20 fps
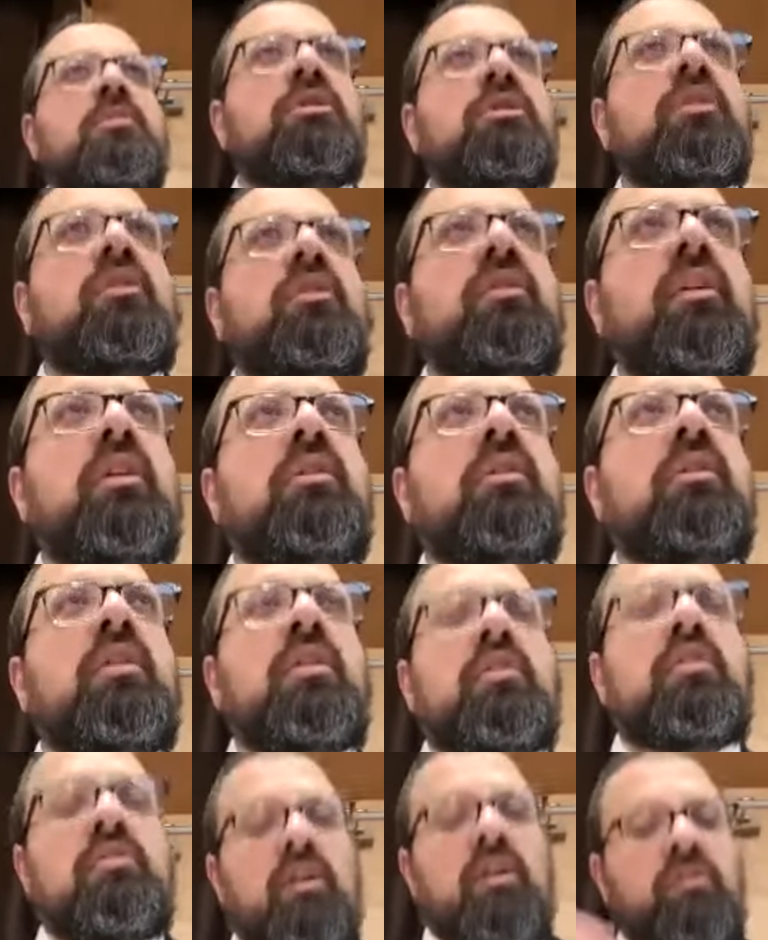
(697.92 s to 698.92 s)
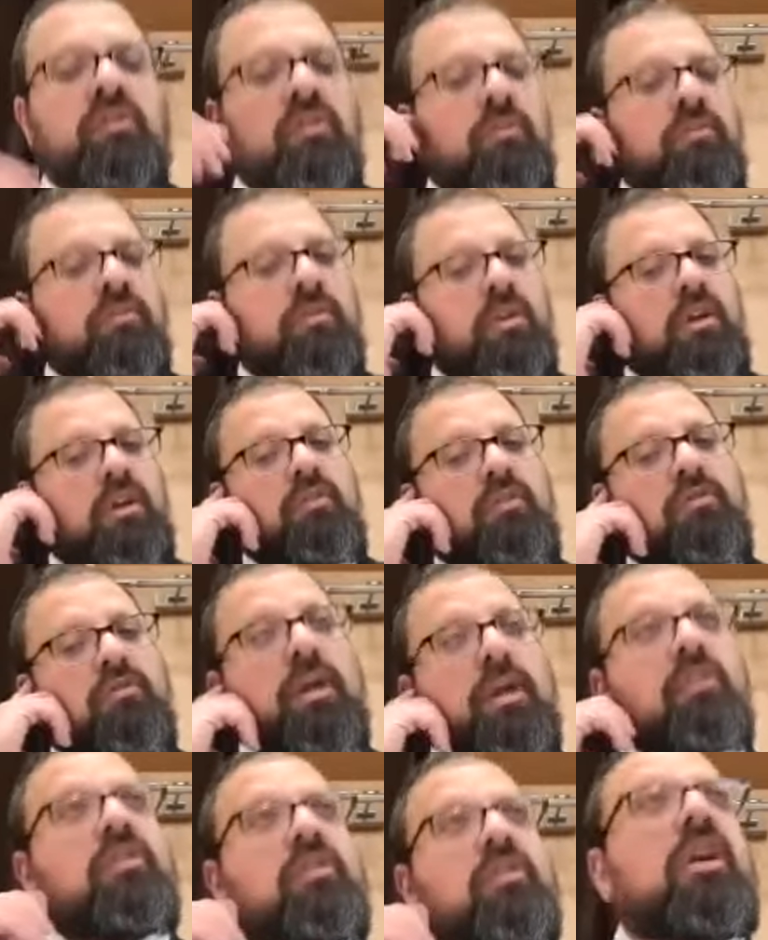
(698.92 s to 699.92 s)
Berurah derives from
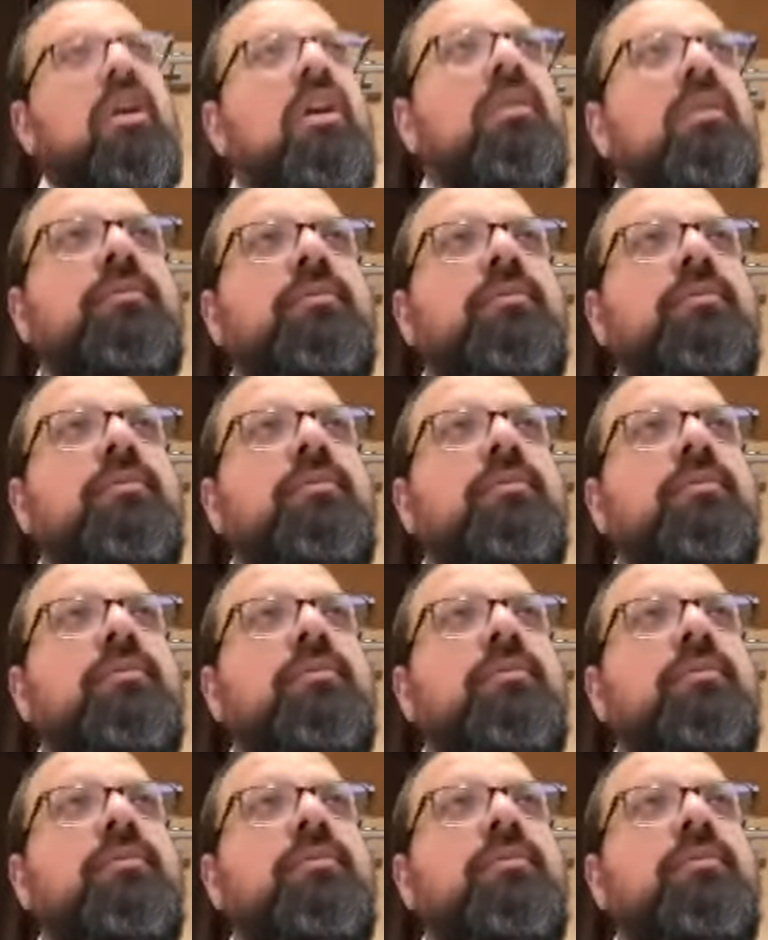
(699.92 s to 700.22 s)
our Sukkah.